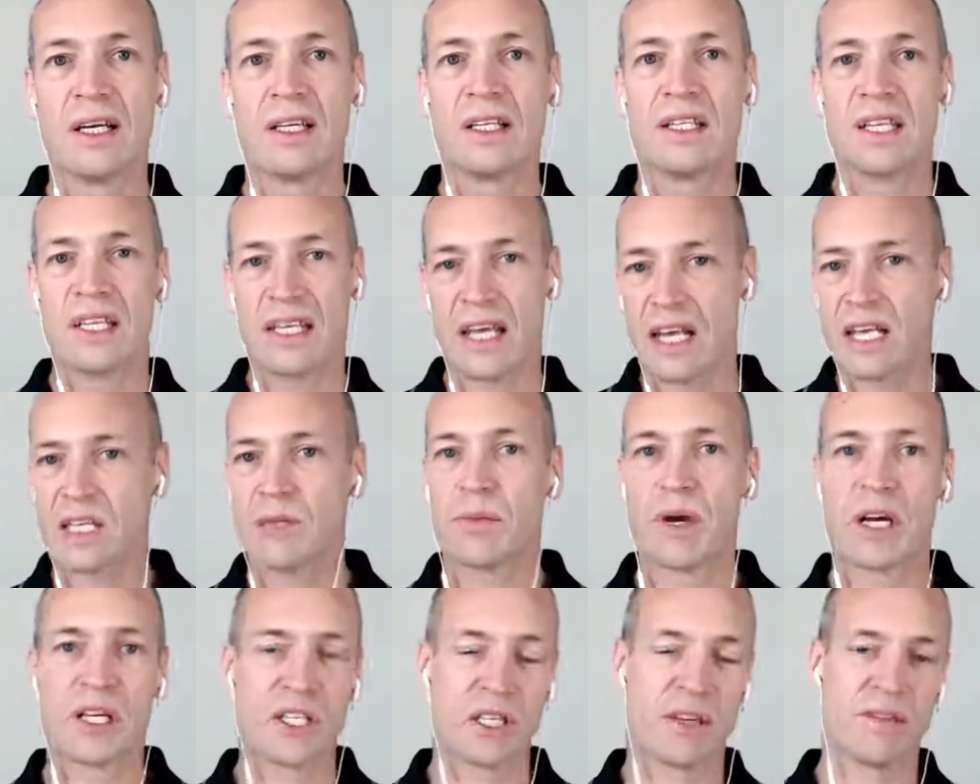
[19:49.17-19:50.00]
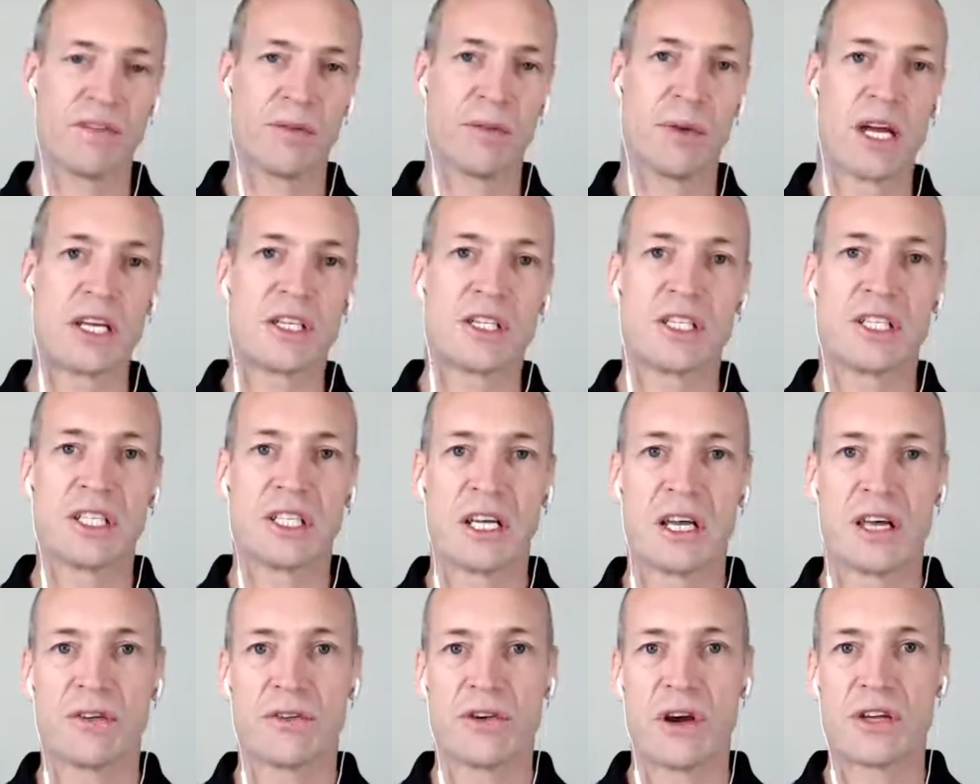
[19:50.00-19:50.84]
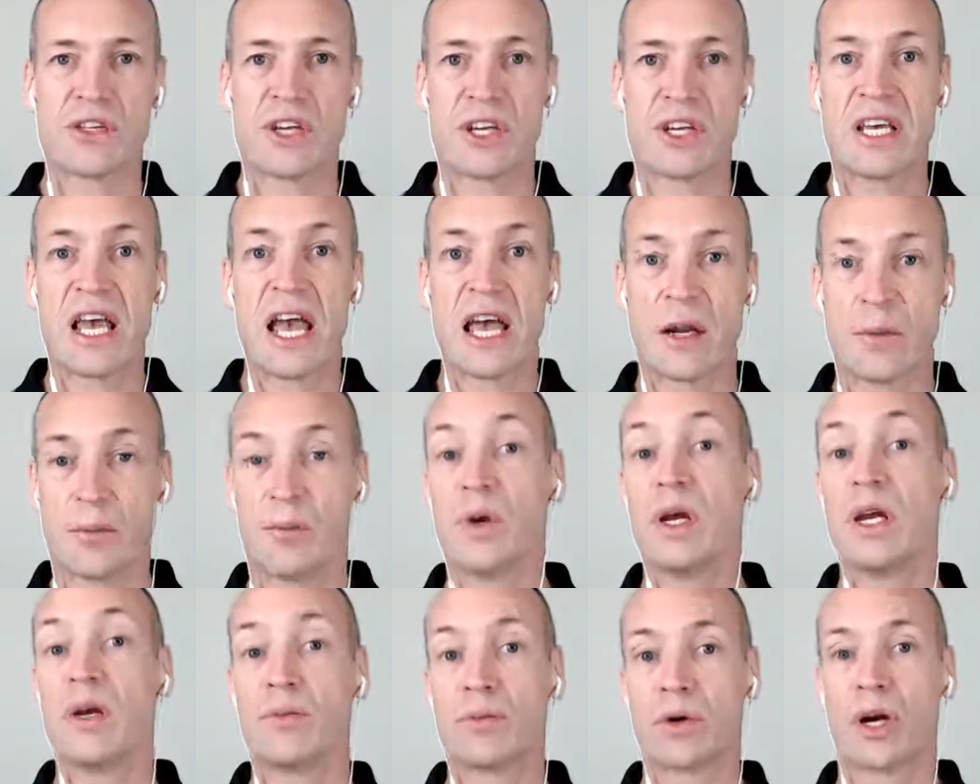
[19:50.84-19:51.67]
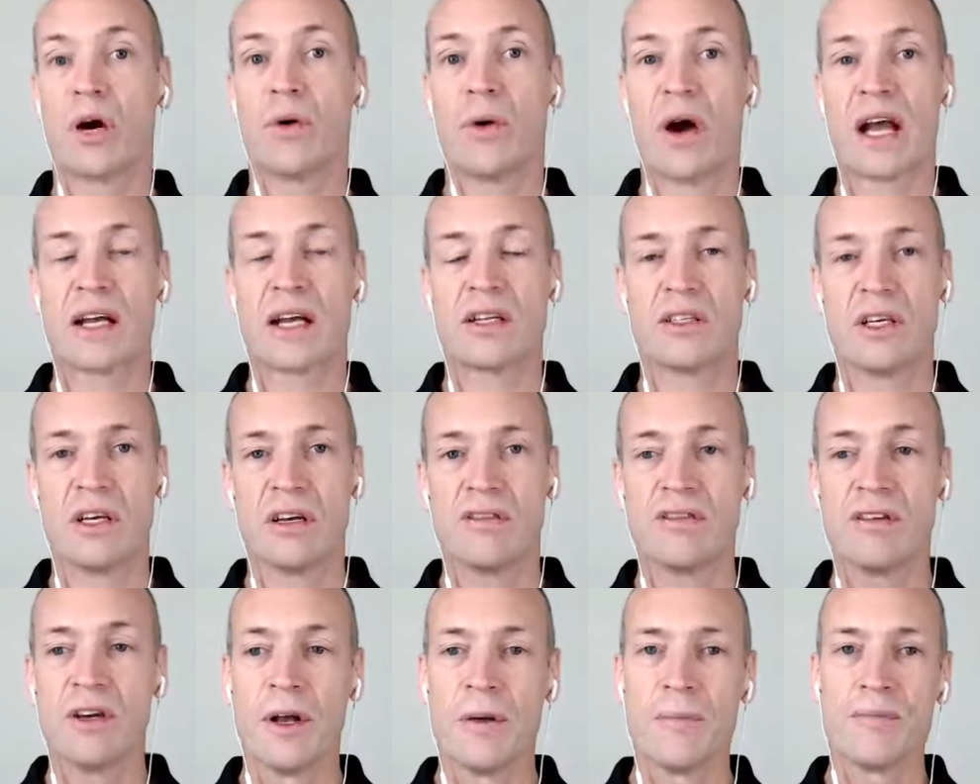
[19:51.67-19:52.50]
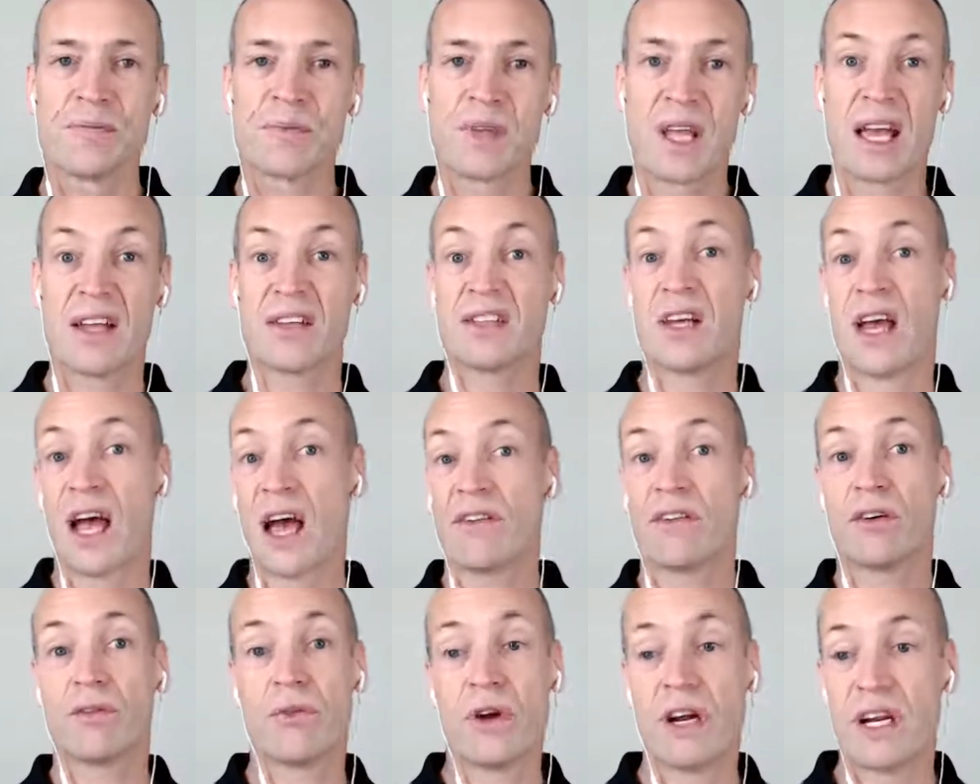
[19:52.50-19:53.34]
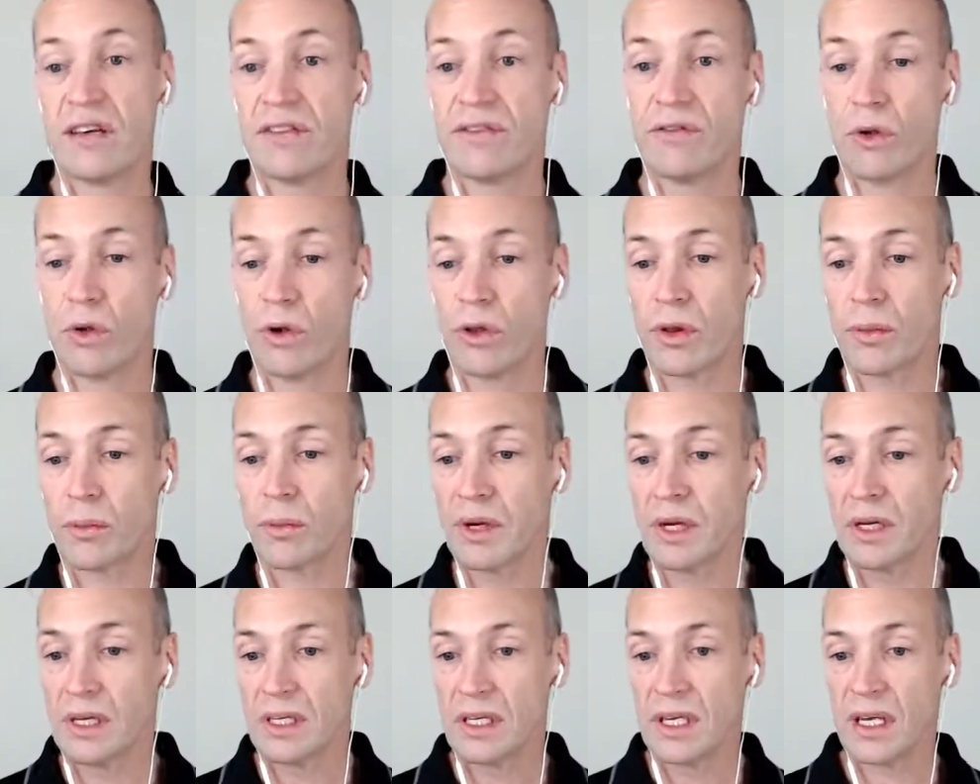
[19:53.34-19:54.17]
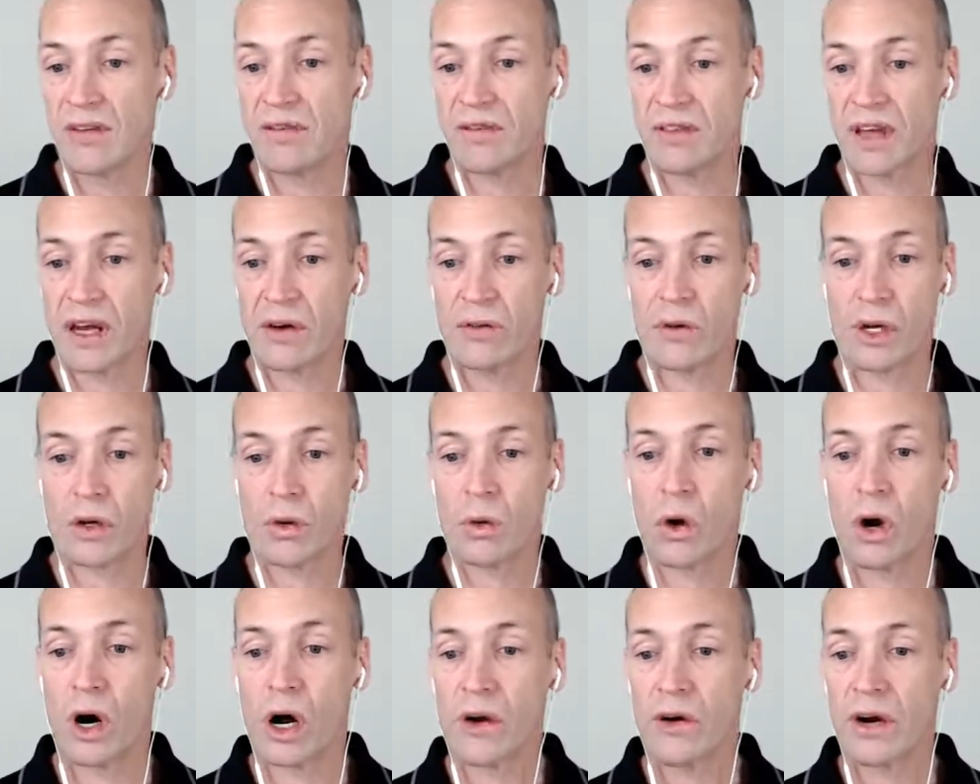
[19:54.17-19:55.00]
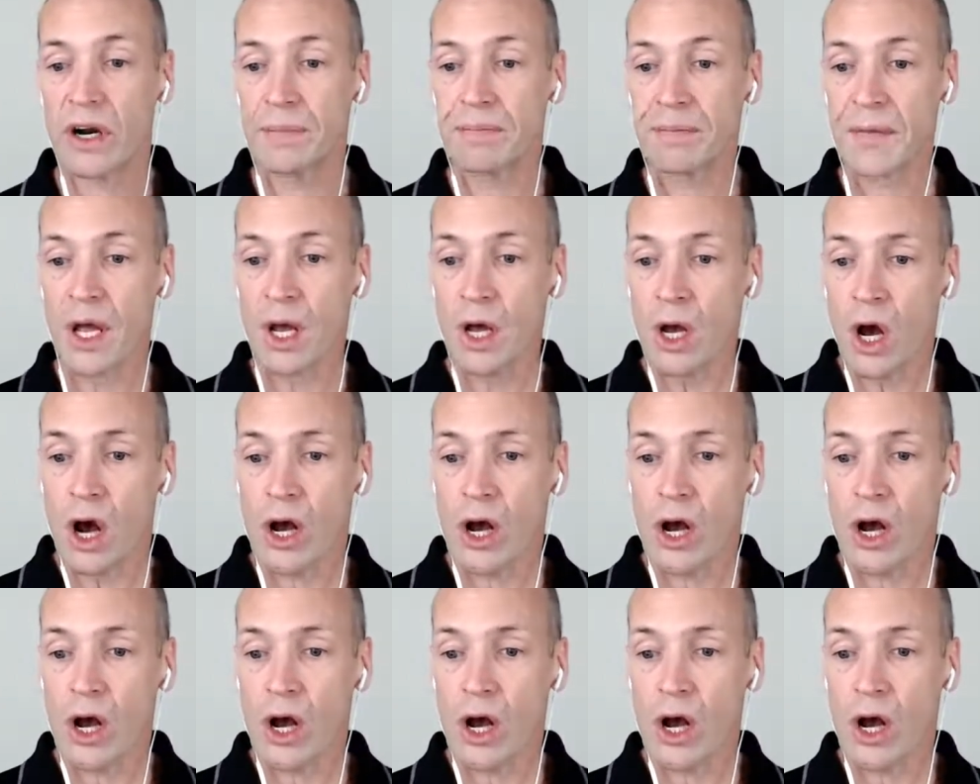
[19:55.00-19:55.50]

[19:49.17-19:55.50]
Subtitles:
to get as much information together as you can and be proactive and to have it ready for them if they require it.